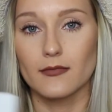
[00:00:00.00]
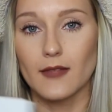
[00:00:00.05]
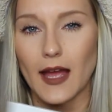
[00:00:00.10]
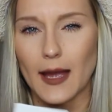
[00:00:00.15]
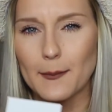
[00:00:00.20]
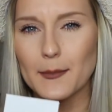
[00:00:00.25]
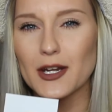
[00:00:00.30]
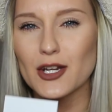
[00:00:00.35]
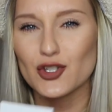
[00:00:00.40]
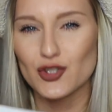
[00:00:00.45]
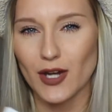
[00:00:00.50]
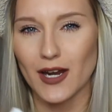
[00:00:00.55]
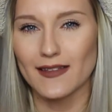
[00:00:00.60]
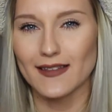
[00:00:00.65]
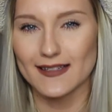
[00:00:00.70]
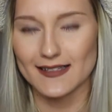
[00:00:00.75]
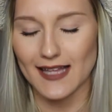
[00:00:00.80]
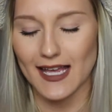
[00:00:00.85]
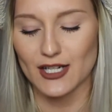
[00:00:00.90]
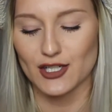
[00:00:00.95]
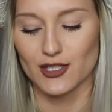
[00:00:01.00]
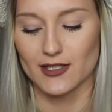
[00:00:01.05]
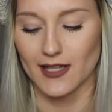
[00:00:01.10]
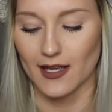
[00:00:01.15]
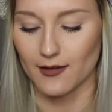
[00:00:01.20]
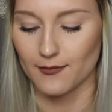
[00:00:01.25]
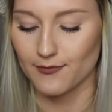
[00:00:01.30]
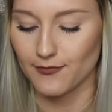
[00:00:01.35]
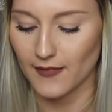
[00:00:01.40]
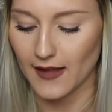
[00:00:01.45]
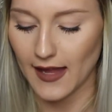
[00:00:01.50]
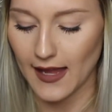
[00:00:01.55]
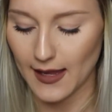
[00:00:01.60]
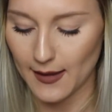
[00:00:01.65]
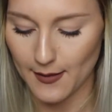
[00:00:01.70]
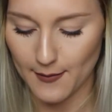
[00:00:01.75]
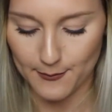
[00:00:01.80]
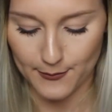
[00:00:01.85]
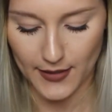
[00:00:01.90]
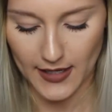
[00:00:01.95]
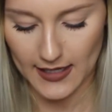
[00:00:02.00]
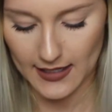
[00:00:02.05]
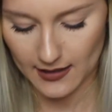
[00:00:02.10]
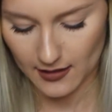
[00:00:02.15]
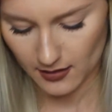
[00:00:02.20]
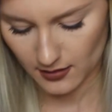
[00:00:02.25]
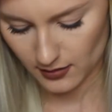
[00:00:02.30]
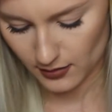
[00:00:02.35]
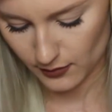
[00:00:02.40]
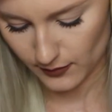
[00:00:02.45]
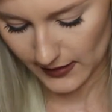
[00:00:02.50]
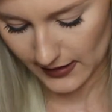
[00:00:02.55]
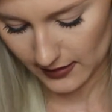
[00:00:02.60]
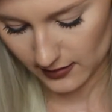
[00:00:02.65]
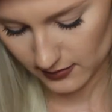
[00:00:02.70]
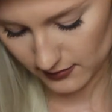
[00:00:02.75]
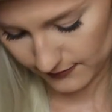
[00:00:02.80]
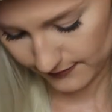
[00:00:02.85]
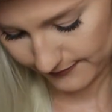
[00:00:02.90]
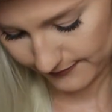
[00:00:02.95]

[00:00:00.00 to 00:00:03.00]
gonna try these lashes out. But oh wait,